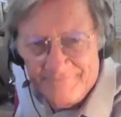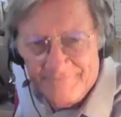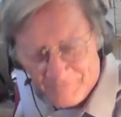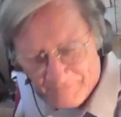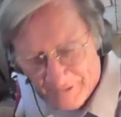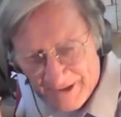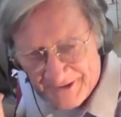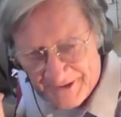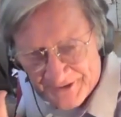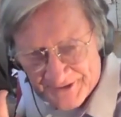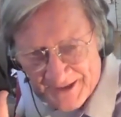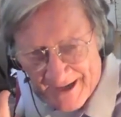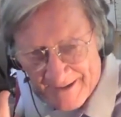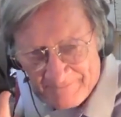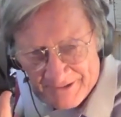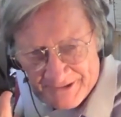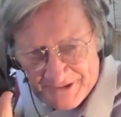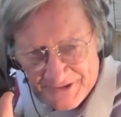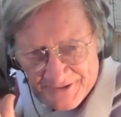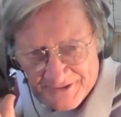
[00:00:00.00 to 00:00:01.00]

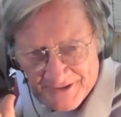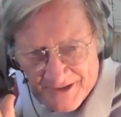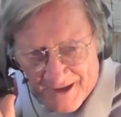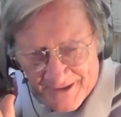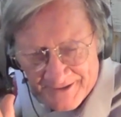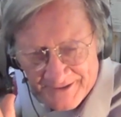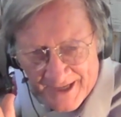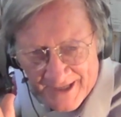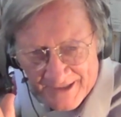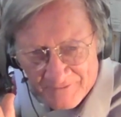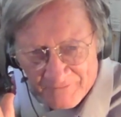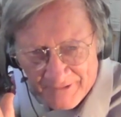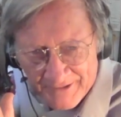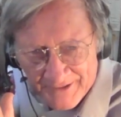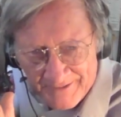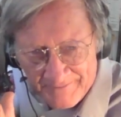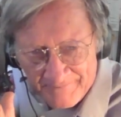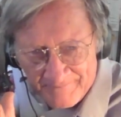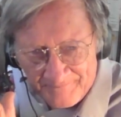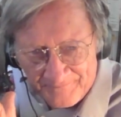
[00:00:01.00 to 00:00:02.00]
reestablished contact with
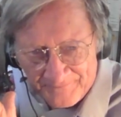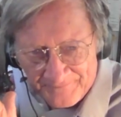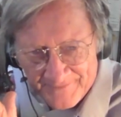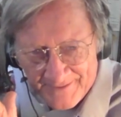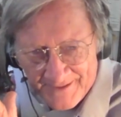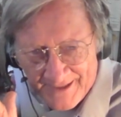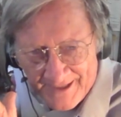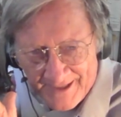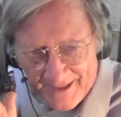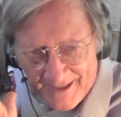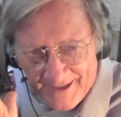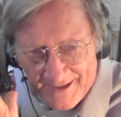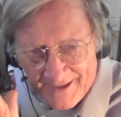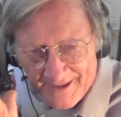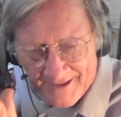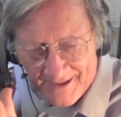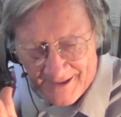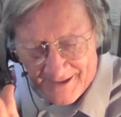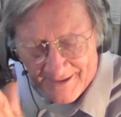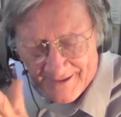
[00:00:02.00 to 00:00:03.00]
him
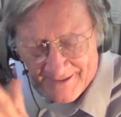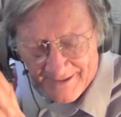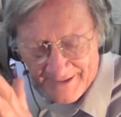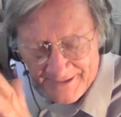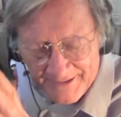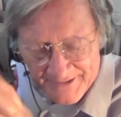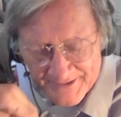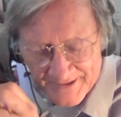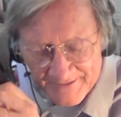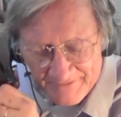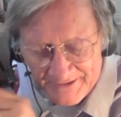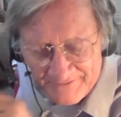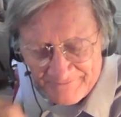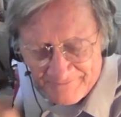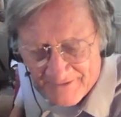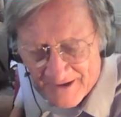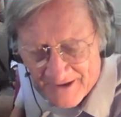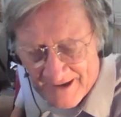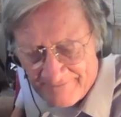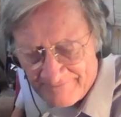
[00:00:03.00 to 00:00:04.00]
uh, in
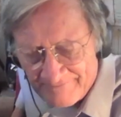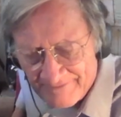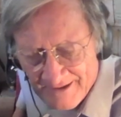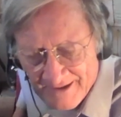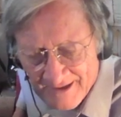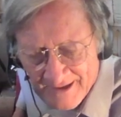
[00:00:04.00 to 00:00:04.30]
seventy-five.